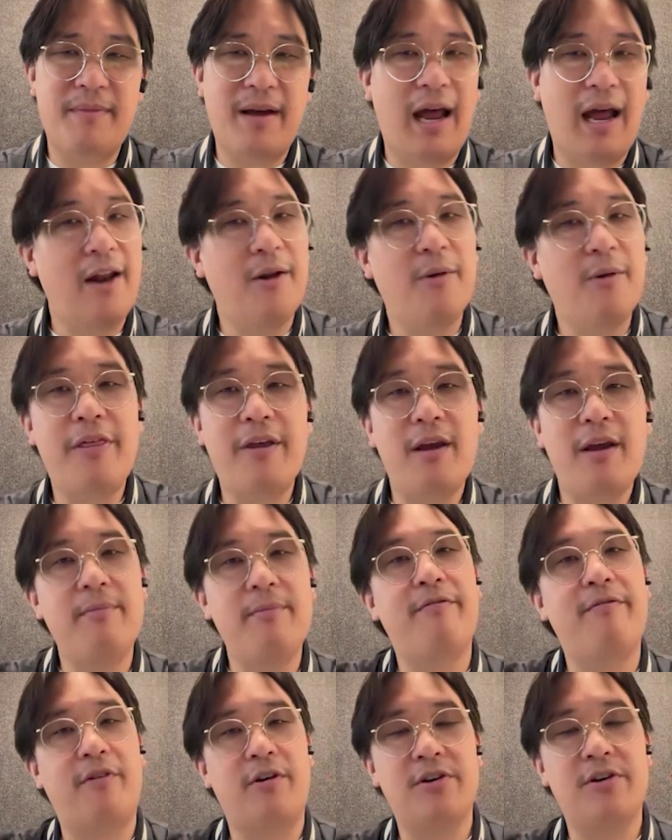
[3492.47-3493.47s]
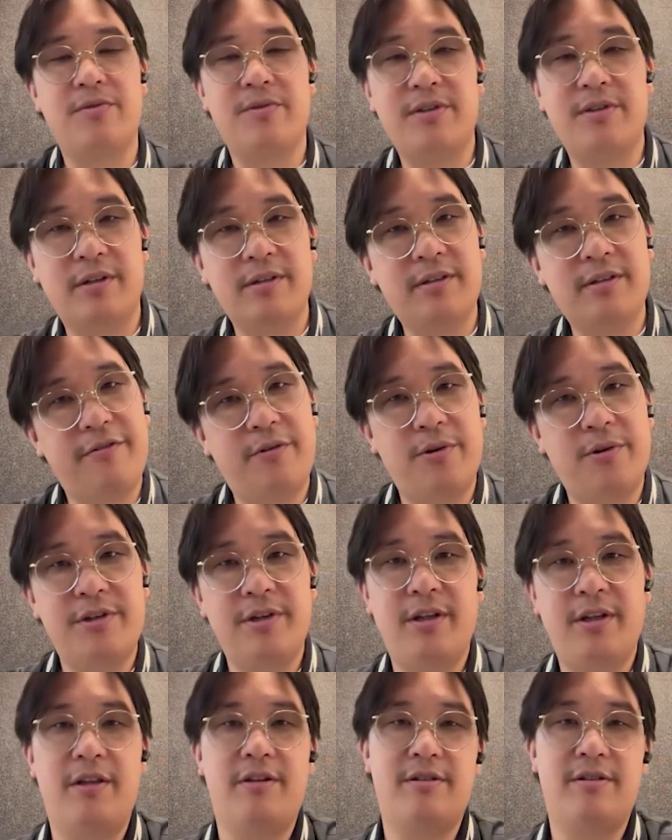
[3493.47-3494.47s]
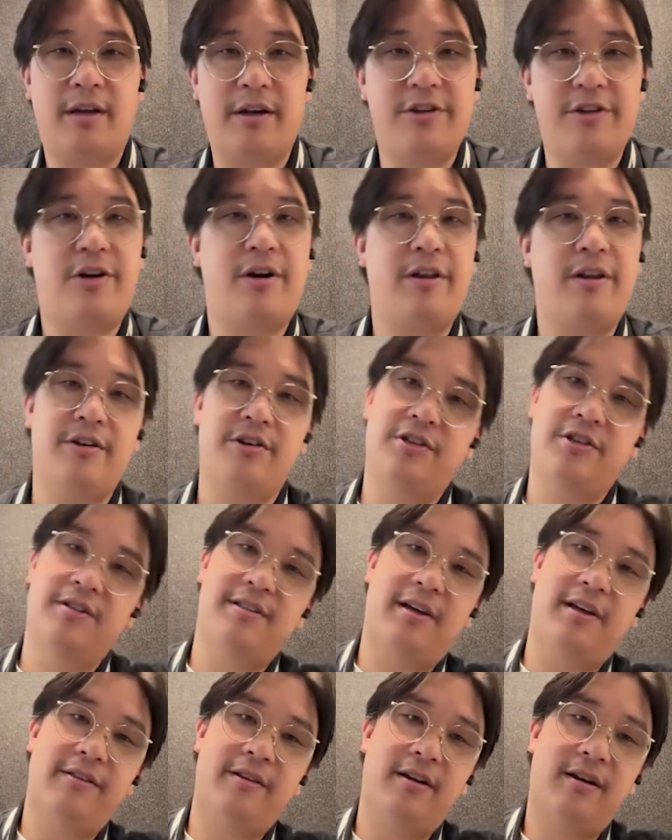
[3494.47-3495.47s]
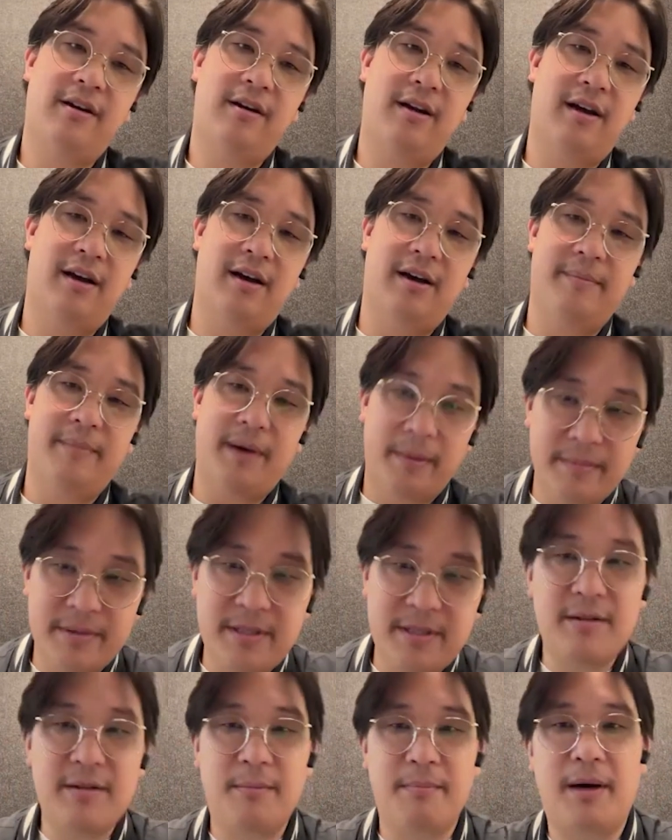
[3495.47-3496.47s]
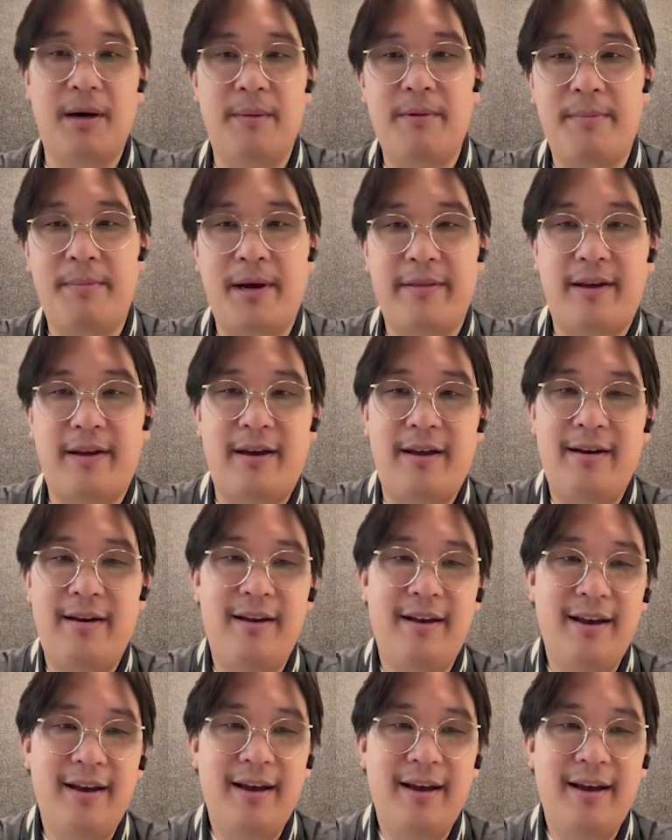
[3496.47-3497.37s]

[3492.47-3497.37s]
I don't think I'm the first result, unfortunately. There's a lot of Jonathan Chins out there. I'm still bummed about that.